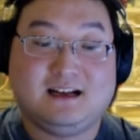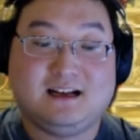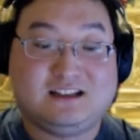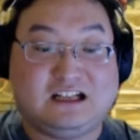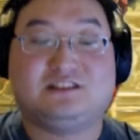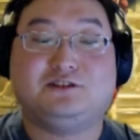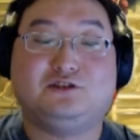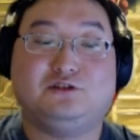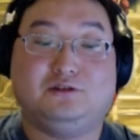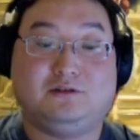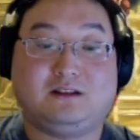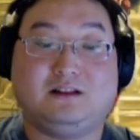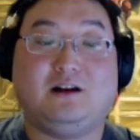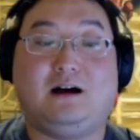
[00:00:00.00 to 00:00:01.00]
That's the
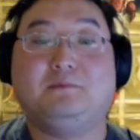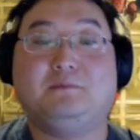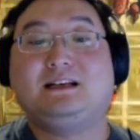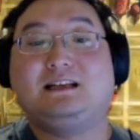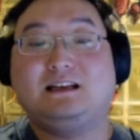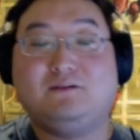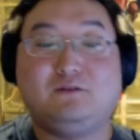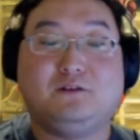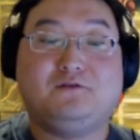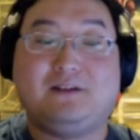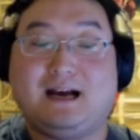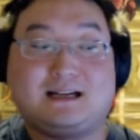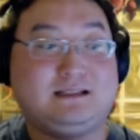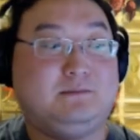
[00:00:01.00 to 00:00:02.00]
truth. No, I'm going to give you
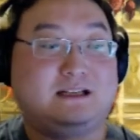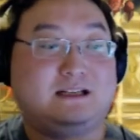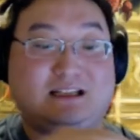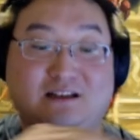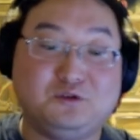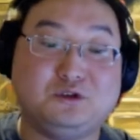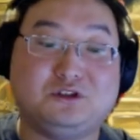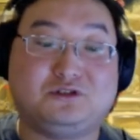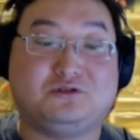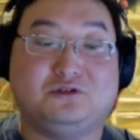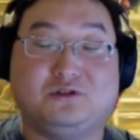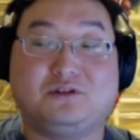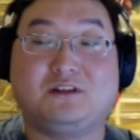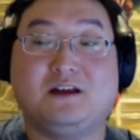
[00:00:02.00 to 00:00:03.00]
facts. I'm going to give you the
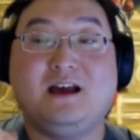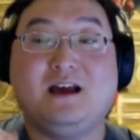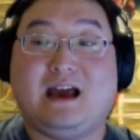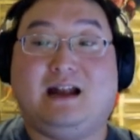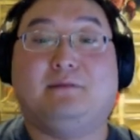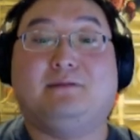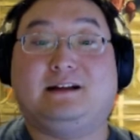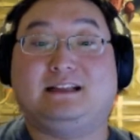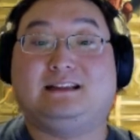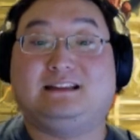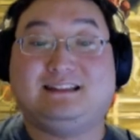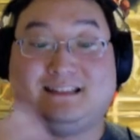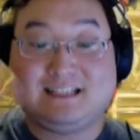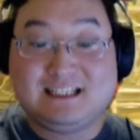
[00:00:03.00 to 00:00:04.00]
truth. And I'm like,
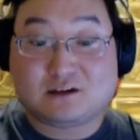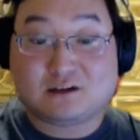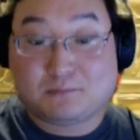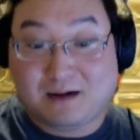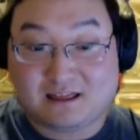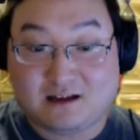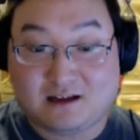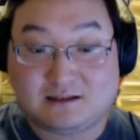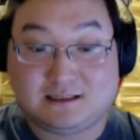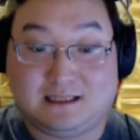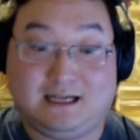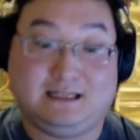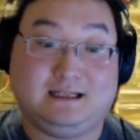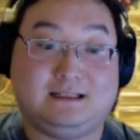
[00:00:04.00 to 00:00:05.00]
these are my thoughts
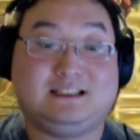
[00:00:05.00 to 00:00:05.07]
on it.